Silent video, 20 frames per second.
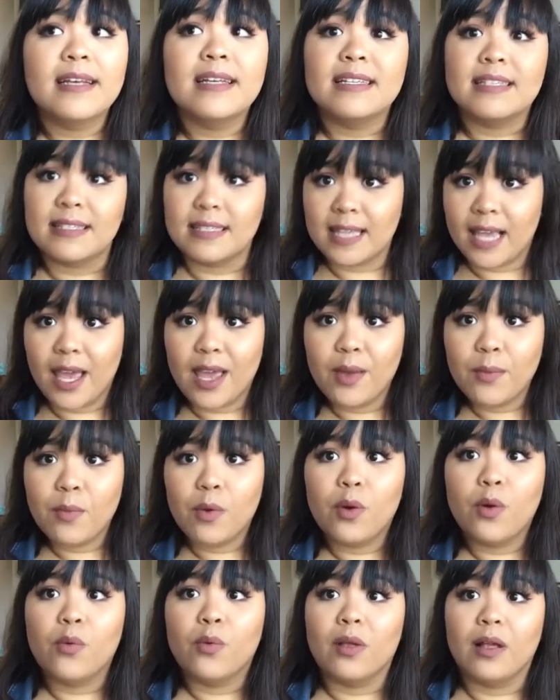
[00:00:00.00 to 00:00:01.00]
Same
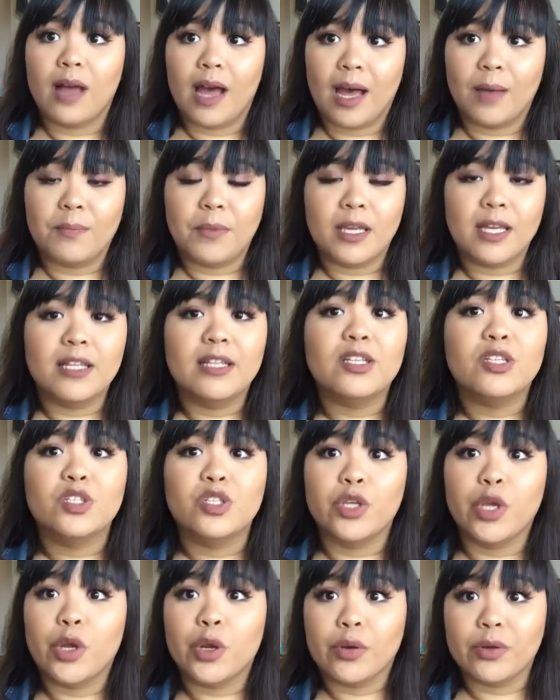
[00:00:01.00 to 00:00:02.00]
will happen
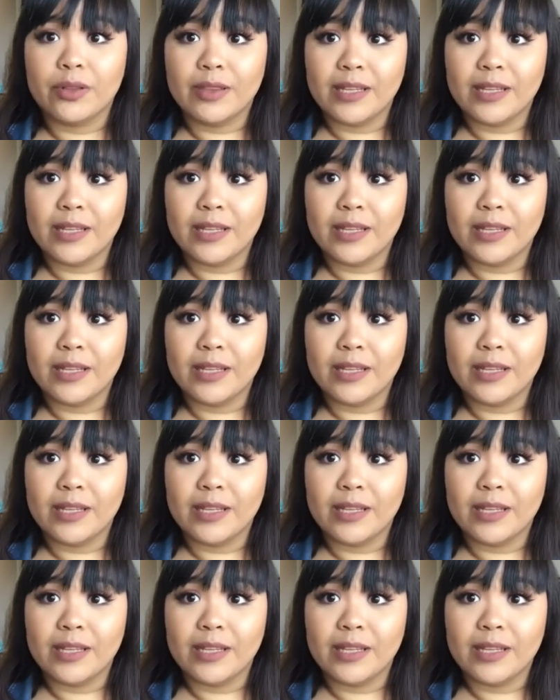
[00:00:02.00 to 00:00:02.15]
to your